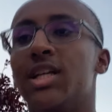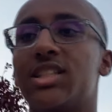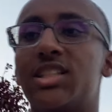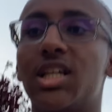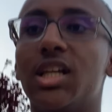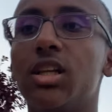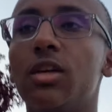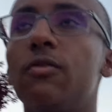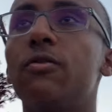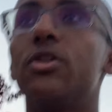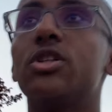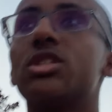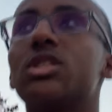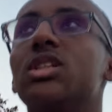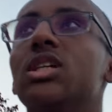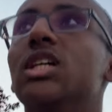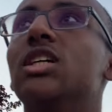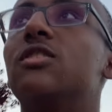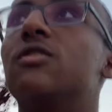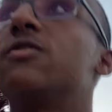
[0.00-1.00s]

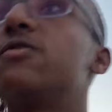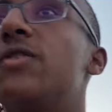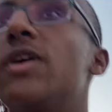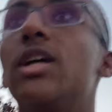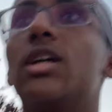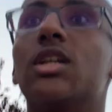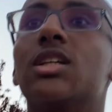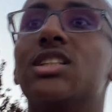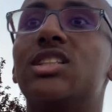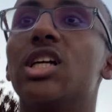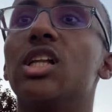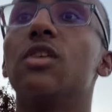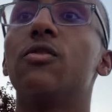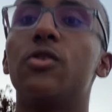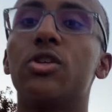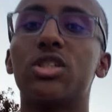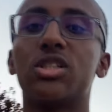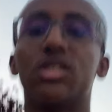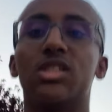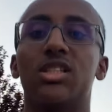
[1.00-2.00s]
Television is fake.
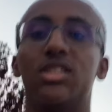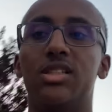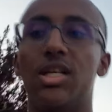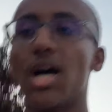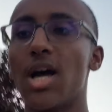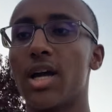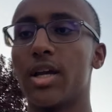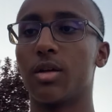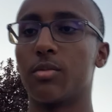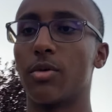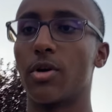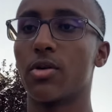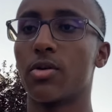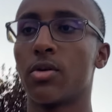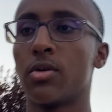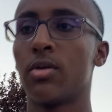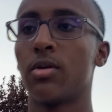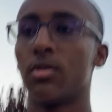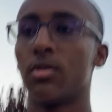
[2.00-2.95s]
Television is dying, bro.